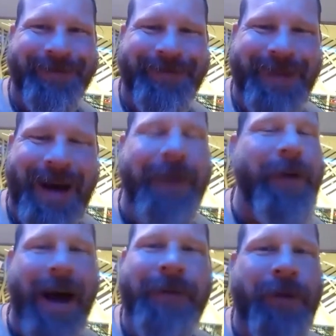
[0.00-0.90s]
I've,
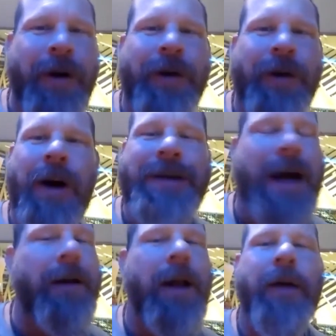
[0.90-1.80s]
I've run across, I
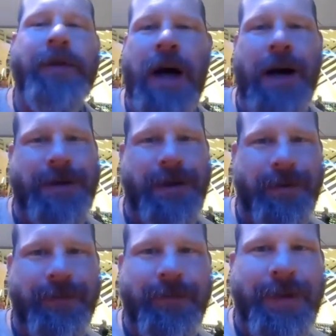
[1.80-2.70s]
love Jossie.
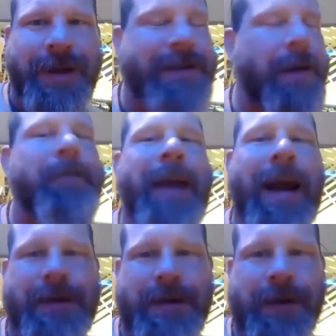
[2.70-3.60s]
He's
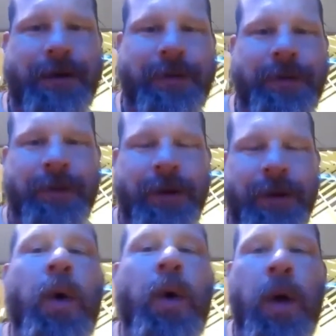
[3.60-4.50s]
amazing.
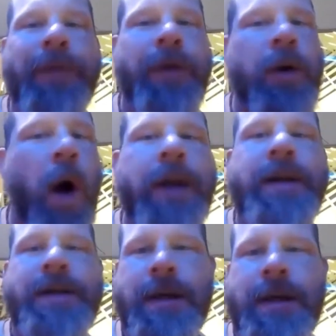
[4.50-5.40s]
You, hmm. if you want to
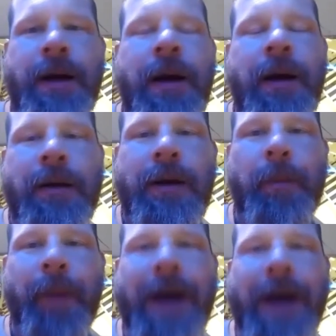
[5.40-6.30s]
see the
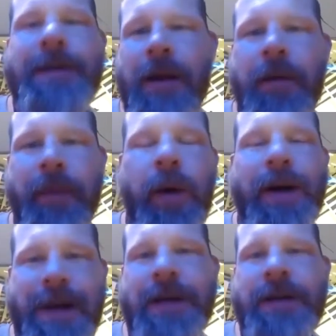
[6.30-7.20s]
best that the
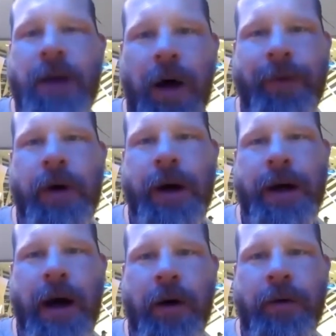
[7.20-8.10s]
Midwest has to offer right
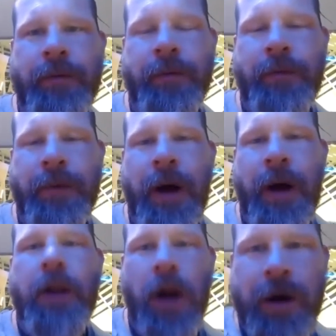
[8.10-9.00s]
now,
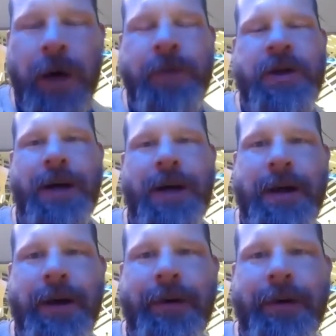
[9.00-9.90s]
look up Jossie.